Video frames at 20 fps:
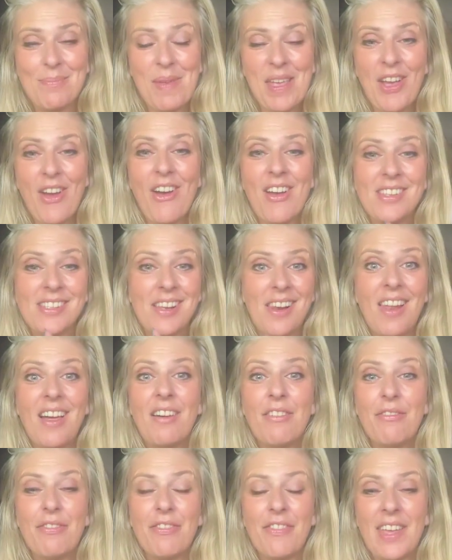because
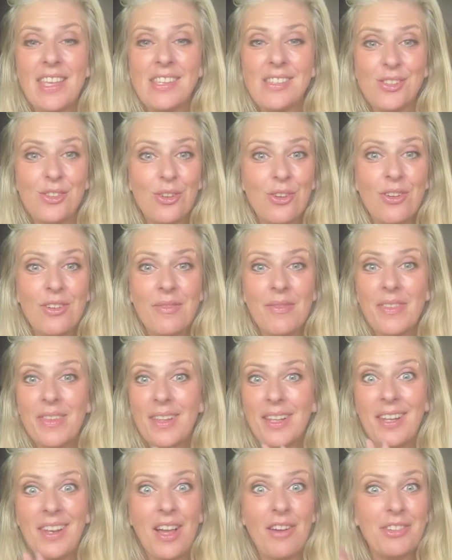love is not
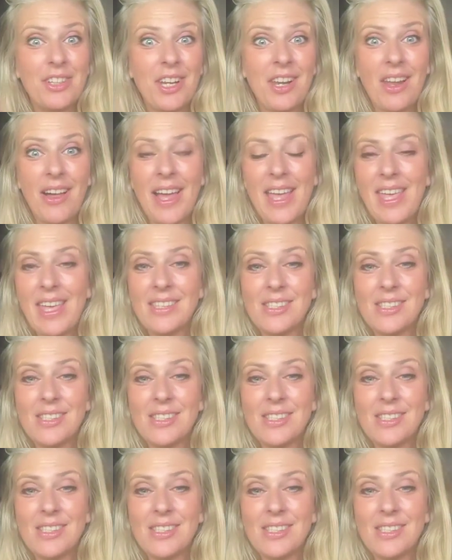love and light.